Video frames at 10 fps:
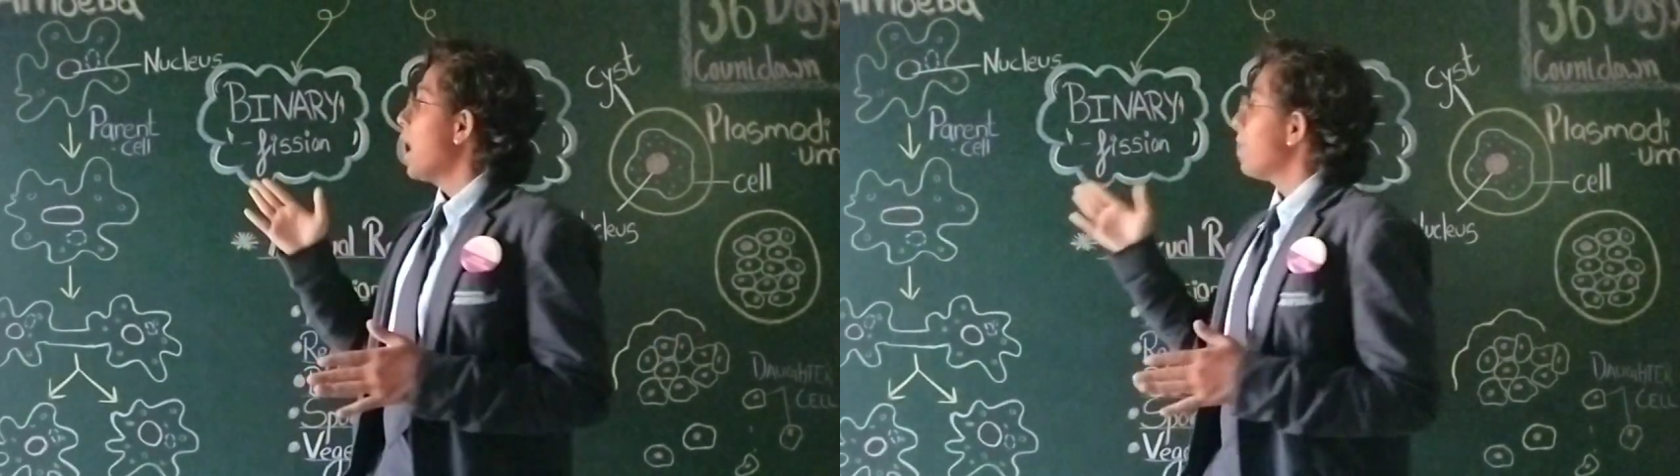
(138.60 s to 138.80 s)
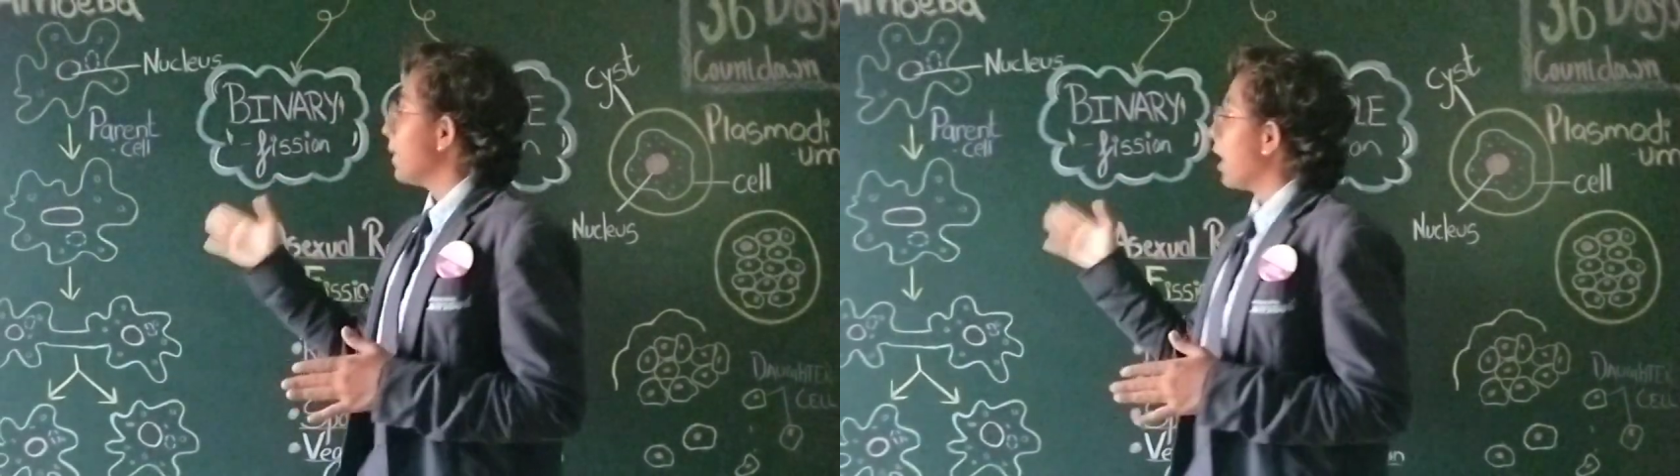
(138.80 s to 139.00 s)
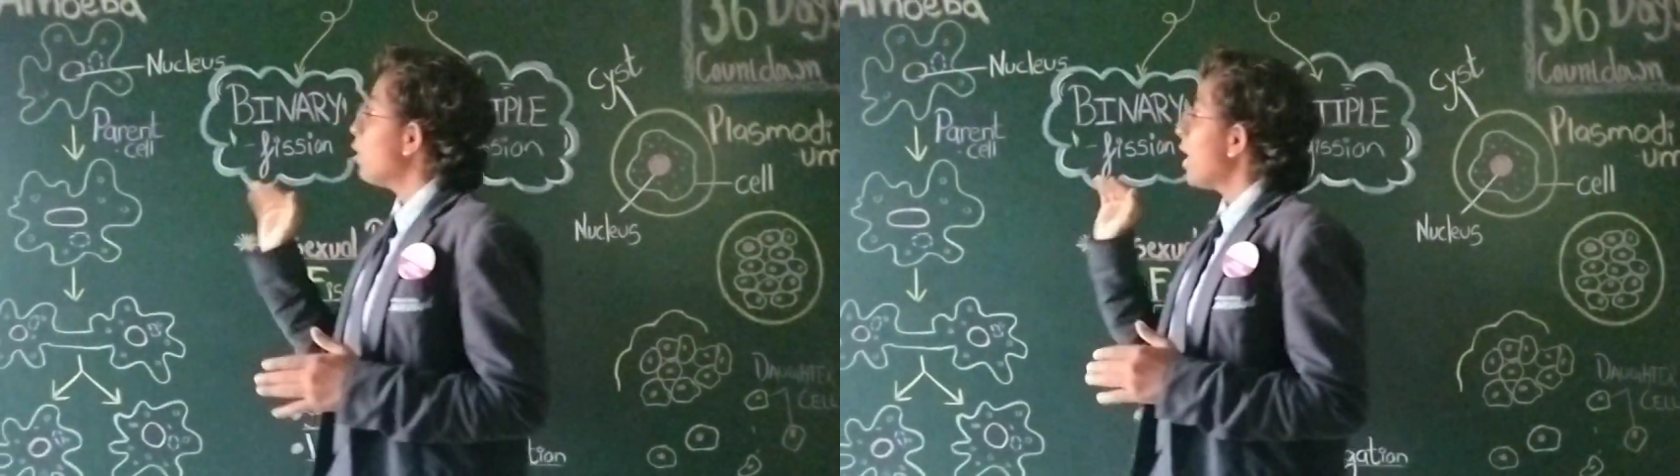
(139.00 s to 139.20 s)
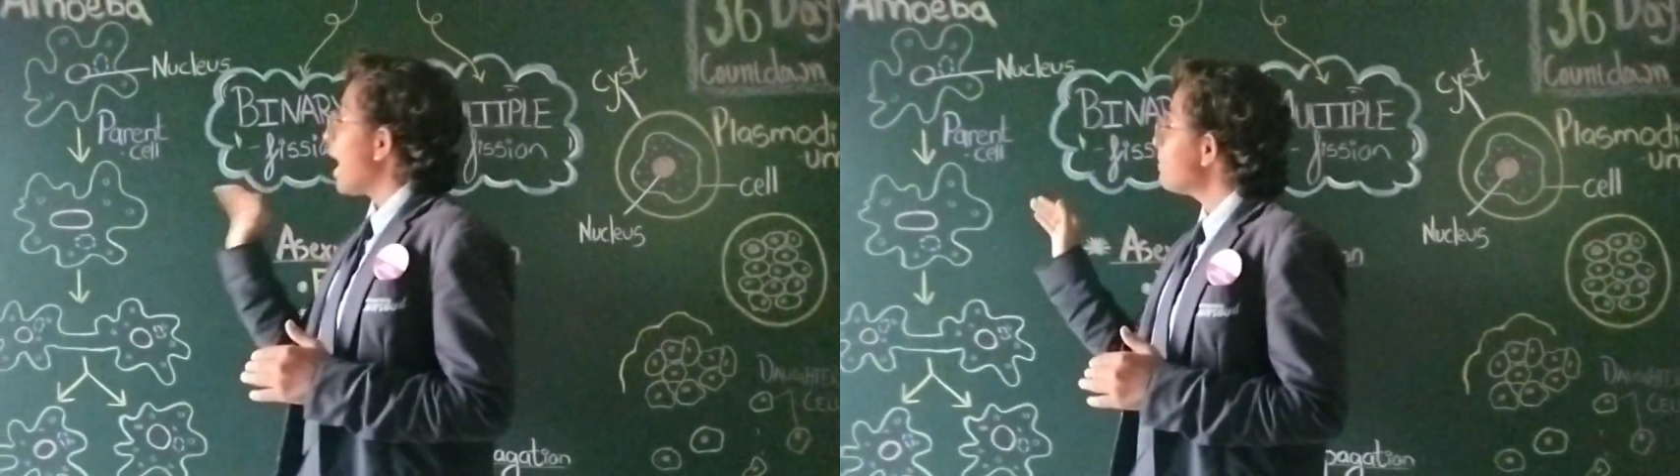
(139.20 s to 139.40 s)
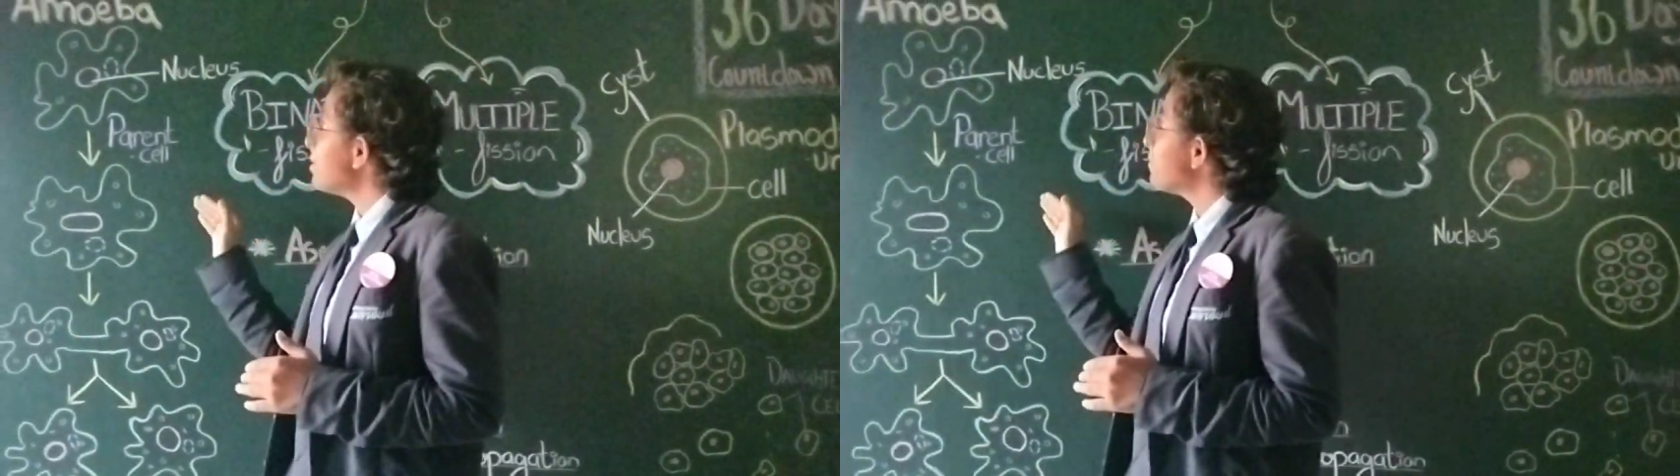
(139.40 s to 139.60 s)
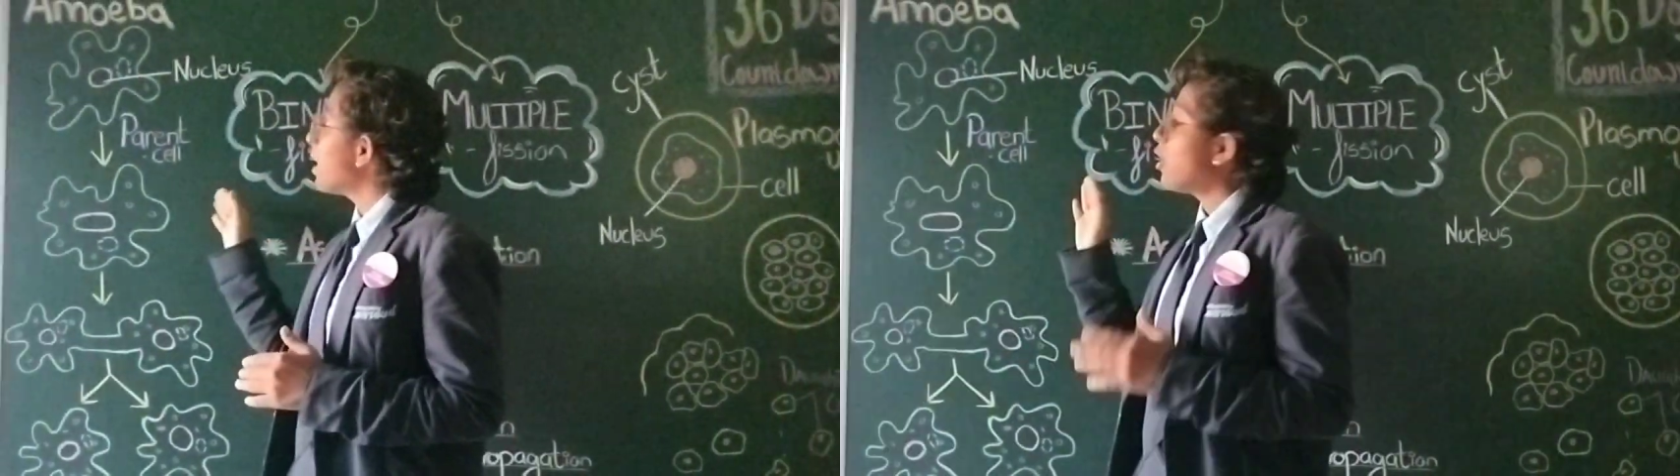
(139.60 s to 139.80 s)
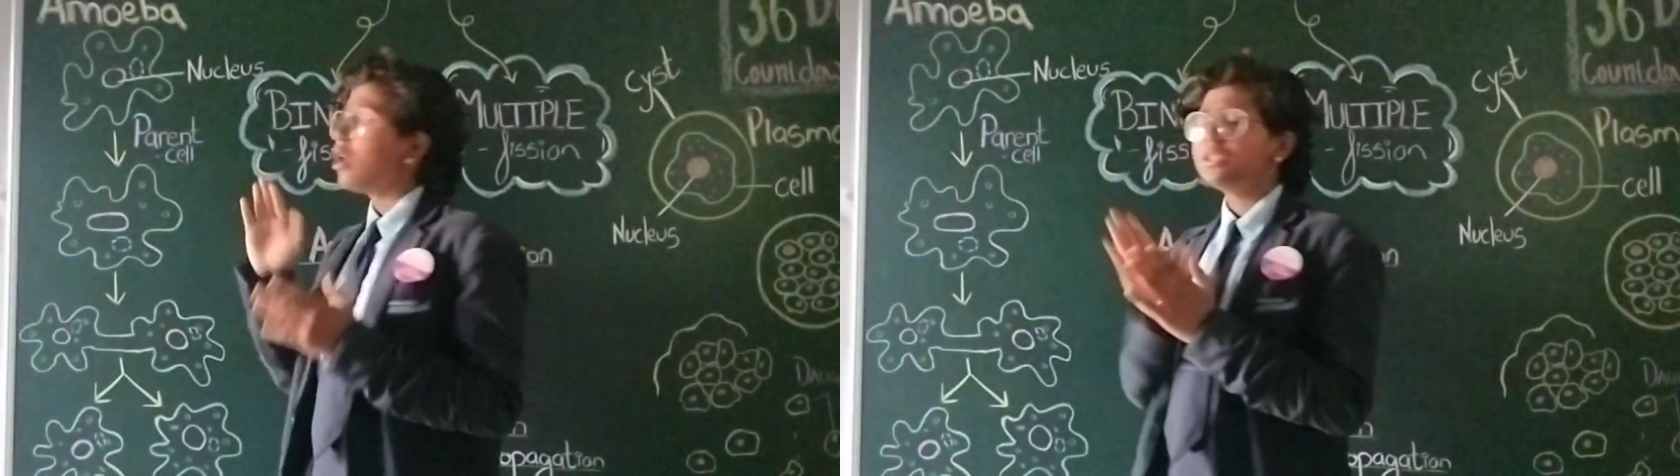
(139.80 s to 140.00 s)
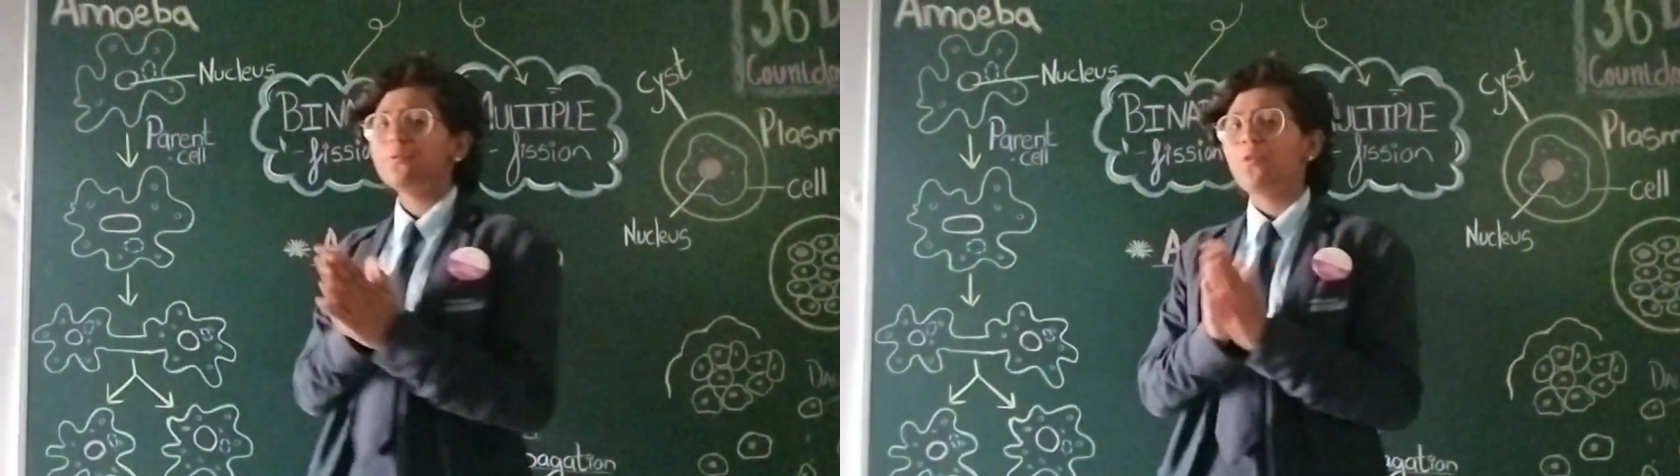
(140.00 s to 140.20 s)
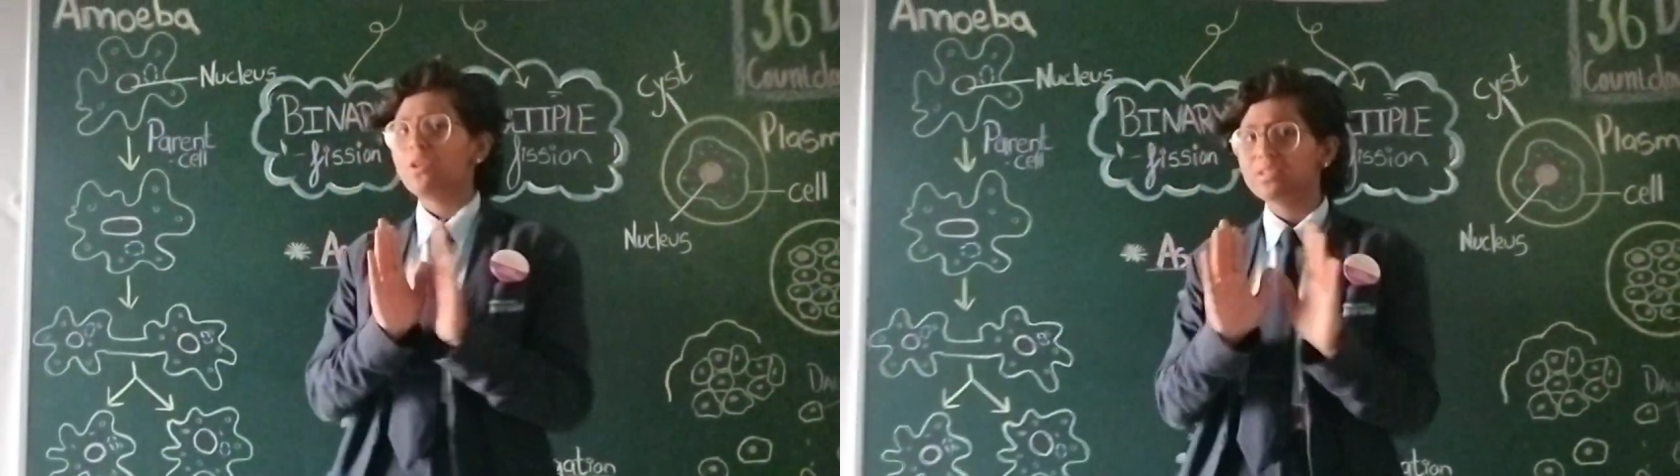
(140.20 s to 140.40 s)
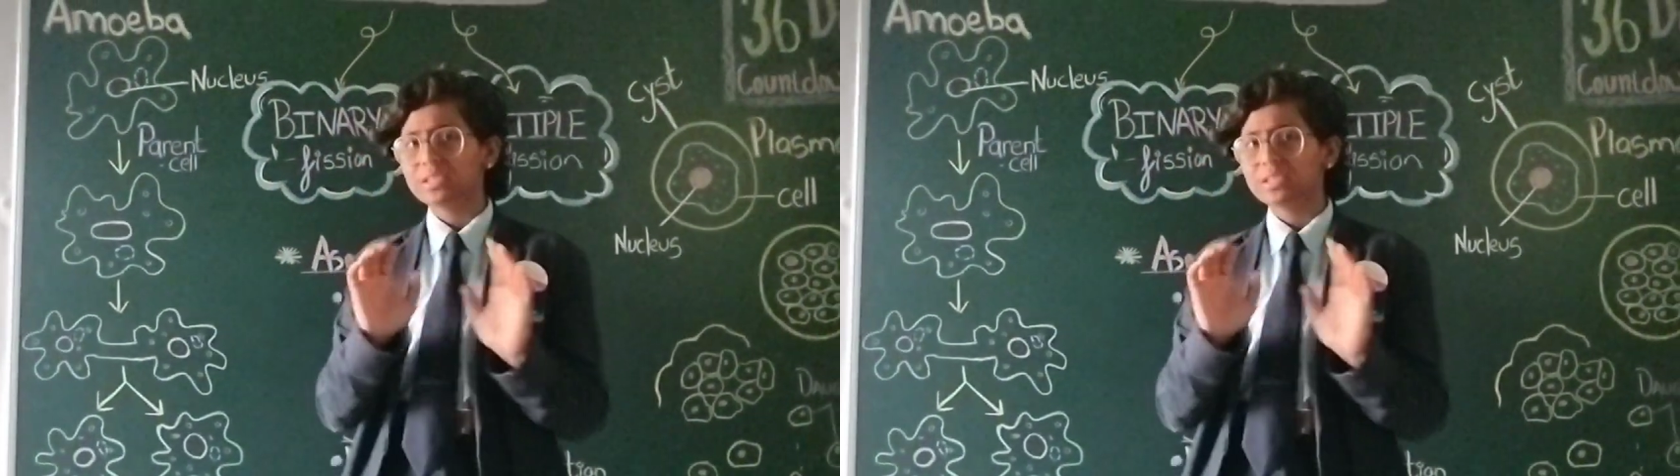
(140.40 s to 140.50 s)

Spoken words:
Now amoeba also follows